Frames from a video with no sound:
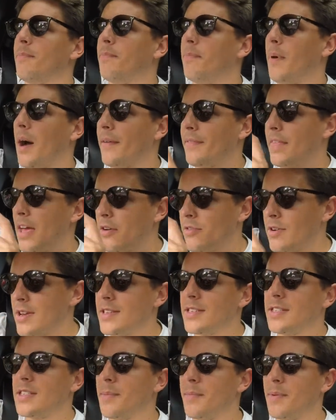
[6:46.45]
But there
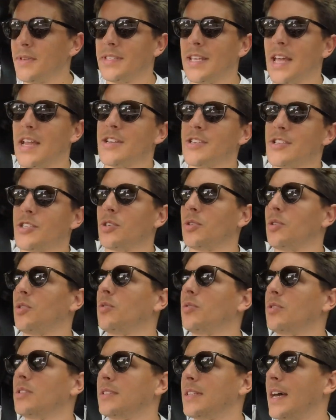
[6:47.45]
is the
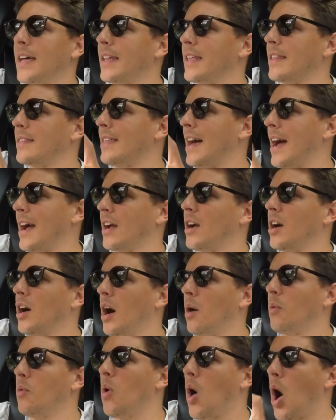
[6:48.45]
potential that that
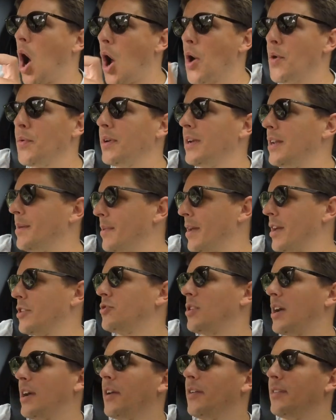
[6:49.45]
car will only be a
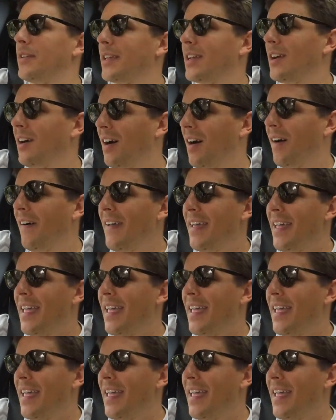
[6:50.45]
track only car.